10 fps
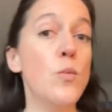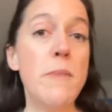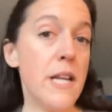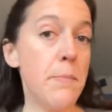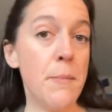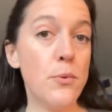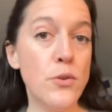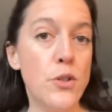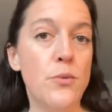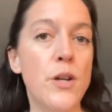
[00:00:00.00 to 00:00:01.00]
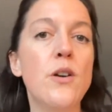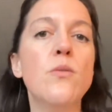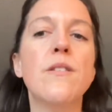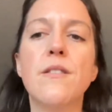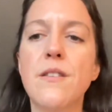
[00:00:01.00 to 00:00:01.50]
many people do
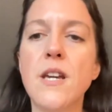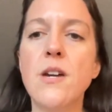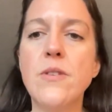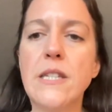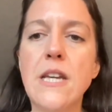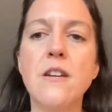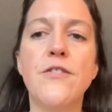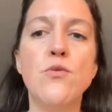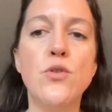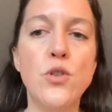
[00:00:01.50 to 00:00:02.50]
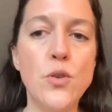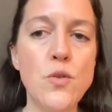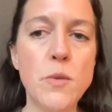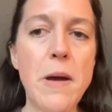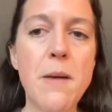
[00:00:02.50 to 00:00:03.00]
though. The thing I would say if you do
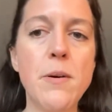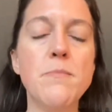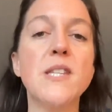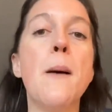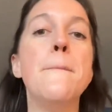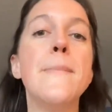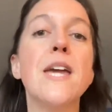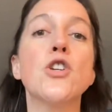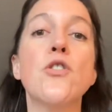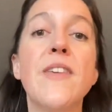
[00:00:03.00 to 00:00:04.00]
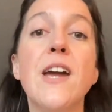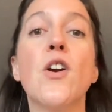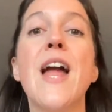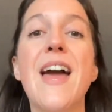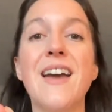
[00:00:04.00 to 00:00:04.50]
use pop-ups, make sure they
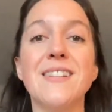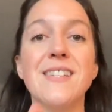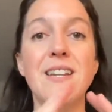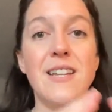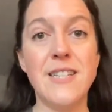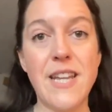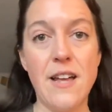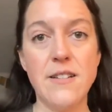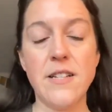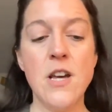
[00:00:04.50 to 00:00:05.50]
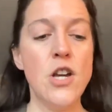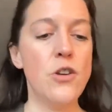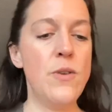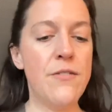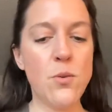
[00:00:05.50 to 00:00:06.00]
are exit intent.
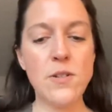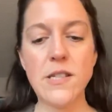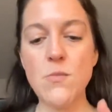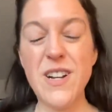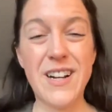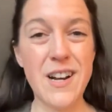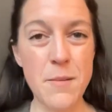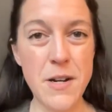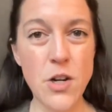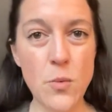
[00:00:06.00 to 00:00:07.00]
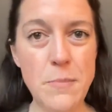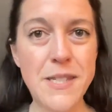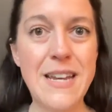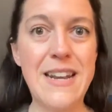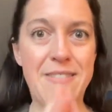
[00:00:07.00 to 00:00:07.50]
You never want someone to come to your
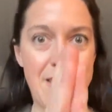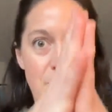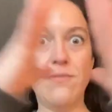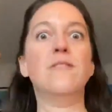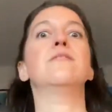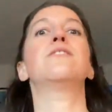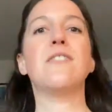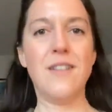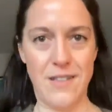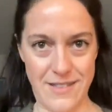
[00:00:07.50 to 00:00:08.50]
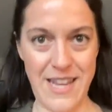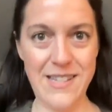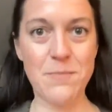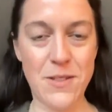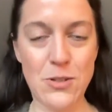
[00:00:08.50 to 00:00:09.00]
website and then whoosh, it
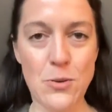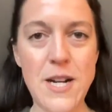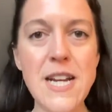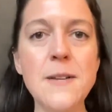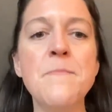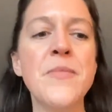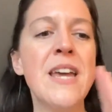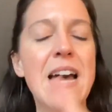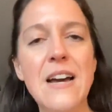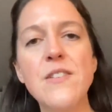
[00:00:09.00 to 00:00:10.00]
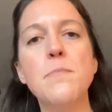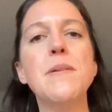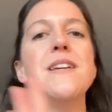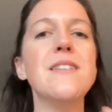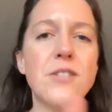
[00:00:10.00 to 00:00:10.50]
takes up the screen. Have it
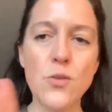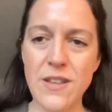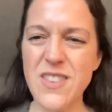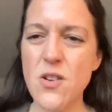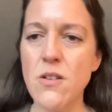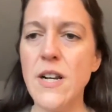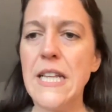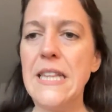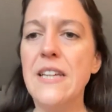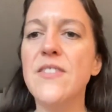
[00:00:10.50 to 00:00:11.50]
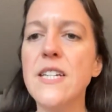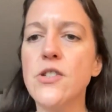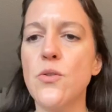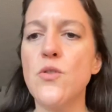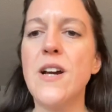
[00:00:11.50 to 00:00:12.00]
be so that they're already leaving
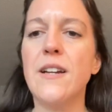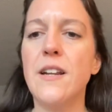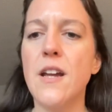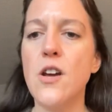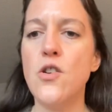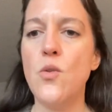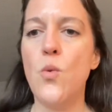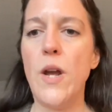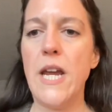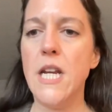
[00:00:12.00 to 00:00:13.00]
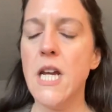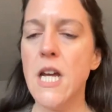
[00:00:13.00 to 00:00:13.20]
so they're not getting annoyed.